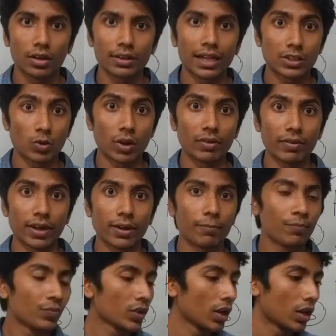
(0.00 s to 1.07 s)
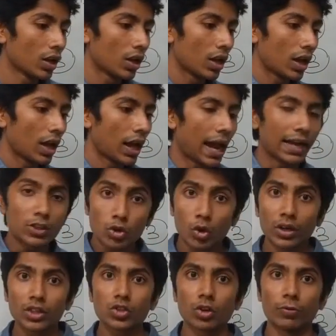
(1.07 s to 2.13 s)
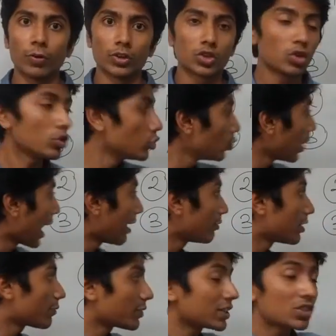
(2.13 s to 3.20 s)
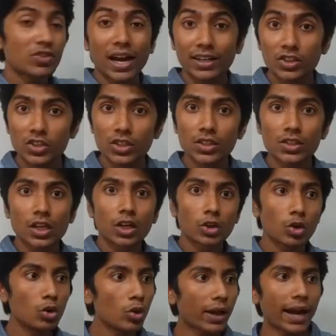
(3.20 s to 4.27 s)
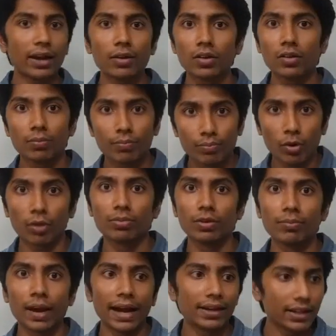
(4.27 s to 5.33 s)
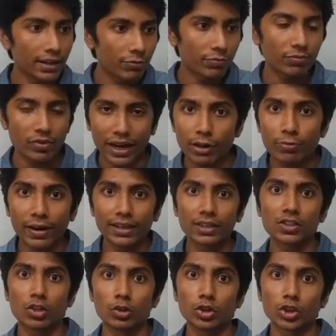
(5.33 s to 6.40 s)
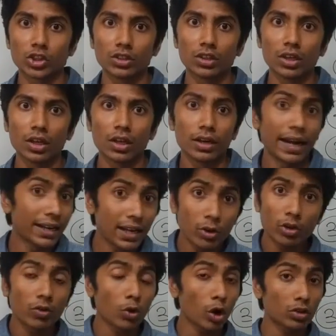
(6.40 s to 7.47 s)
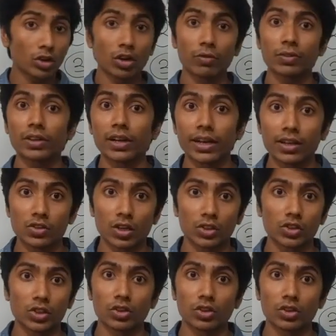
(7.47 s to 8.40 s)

That's one way. And so on and so forth. So you have different strategies to look at a problem and then try to find its solution. Right now, you've not thought of the data structure.